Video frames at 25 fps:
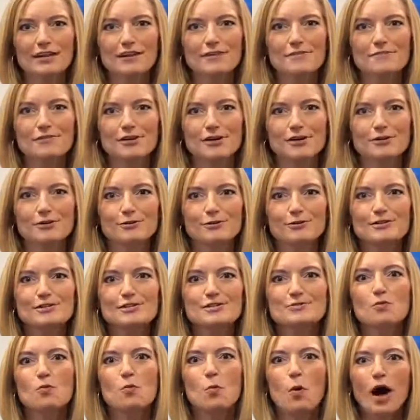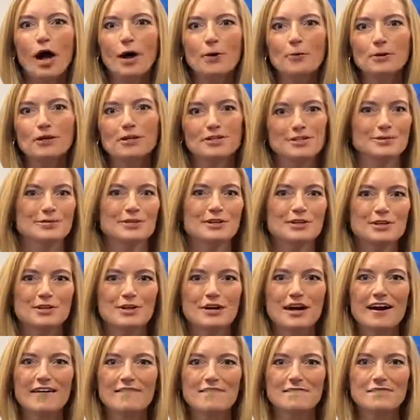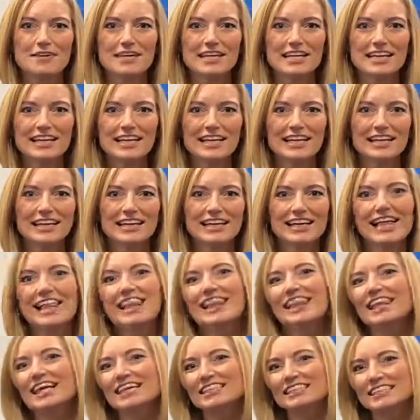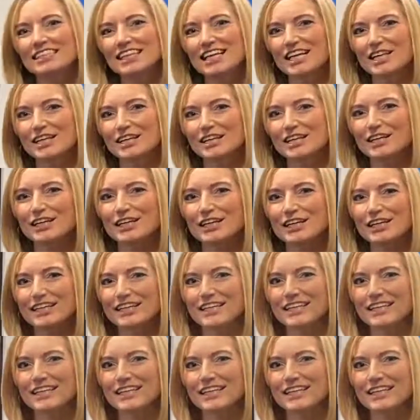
of vehicles while we're doing your upfitting. Let's take a look.